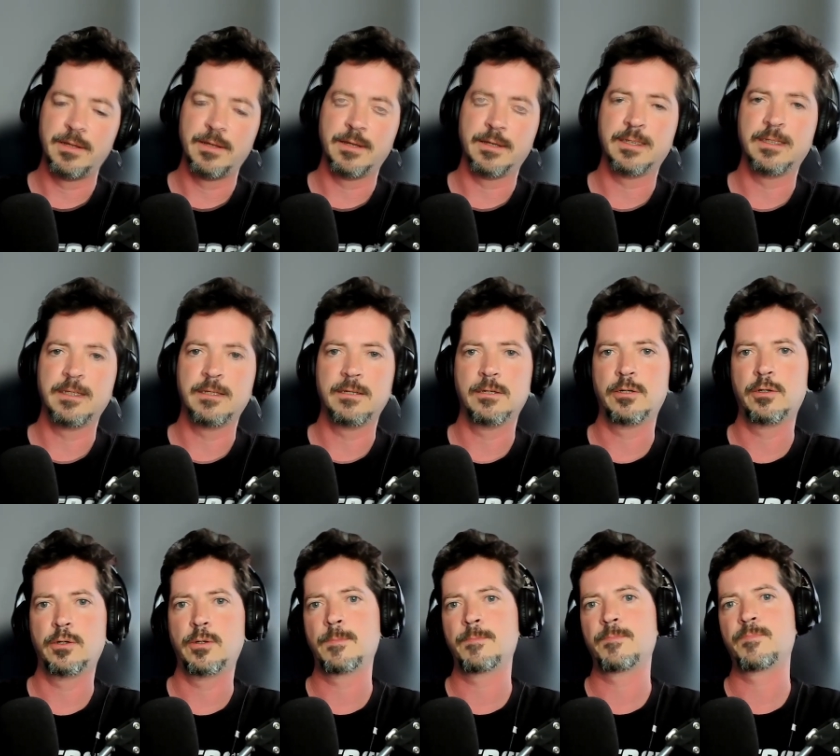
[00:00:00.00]

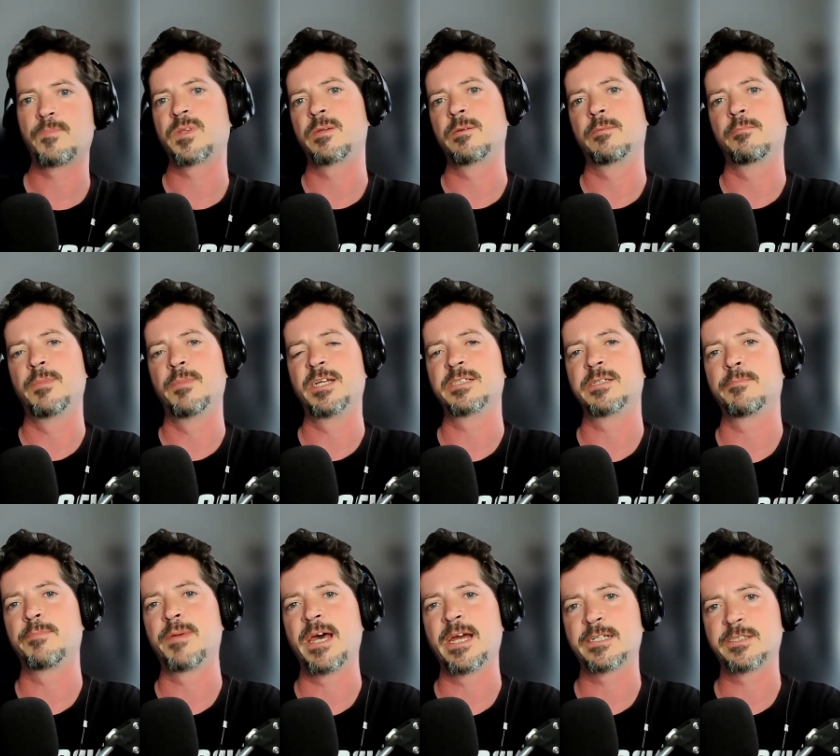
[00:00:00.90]
Akio makes
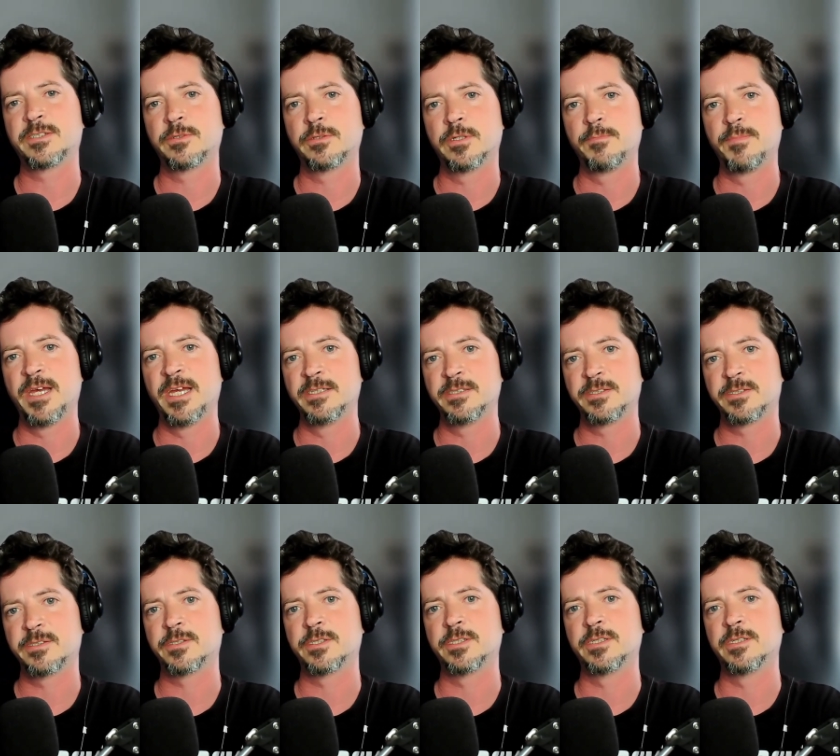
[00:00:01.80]
it back to the
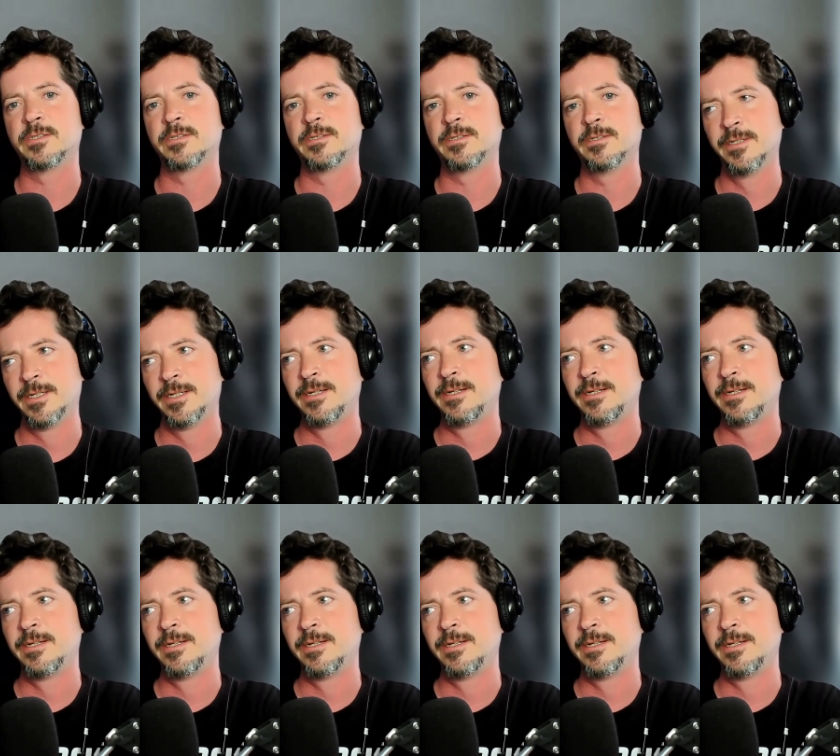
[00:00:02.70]
base. She